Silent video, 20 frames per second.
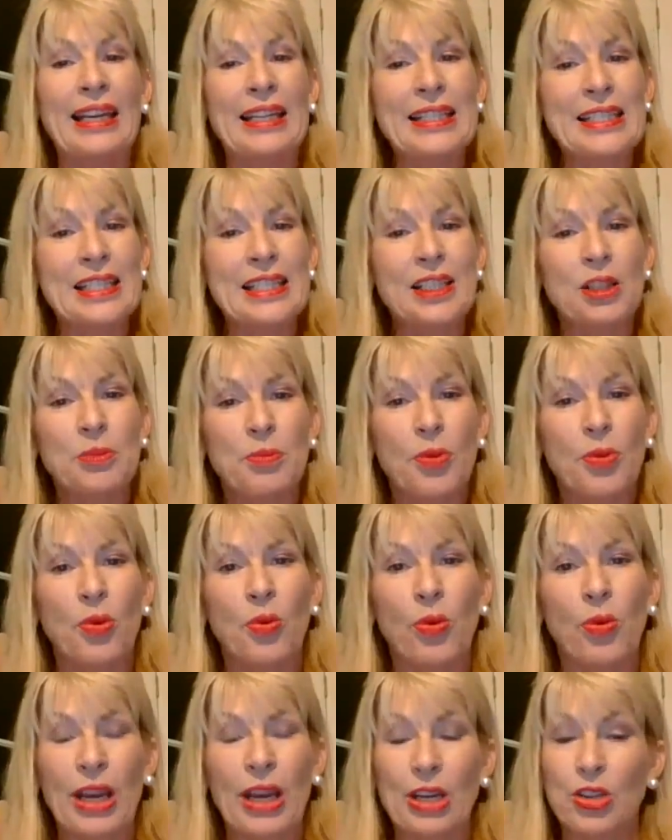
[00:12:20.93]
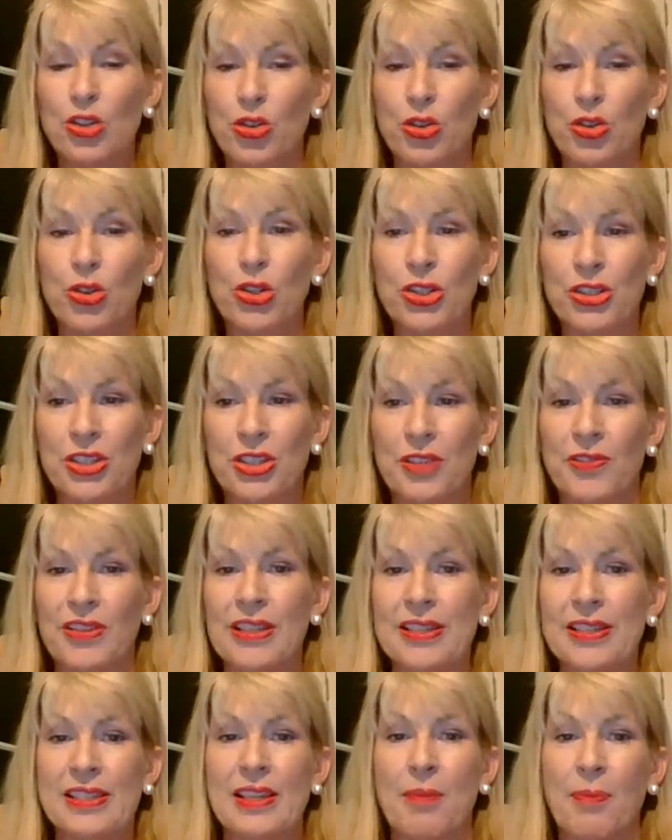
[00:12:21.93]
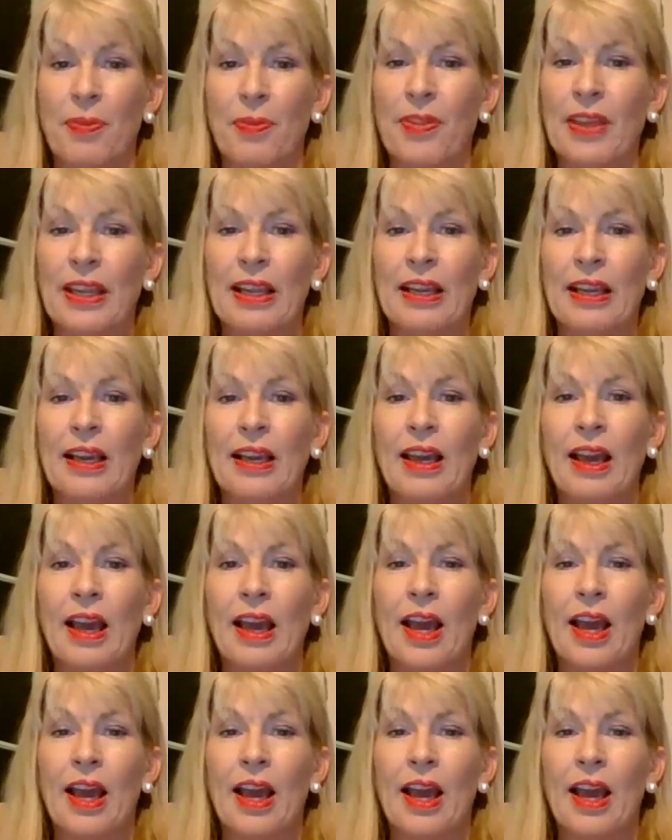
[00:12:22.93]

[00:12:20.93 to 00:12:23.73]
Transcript: A little more intrusive is something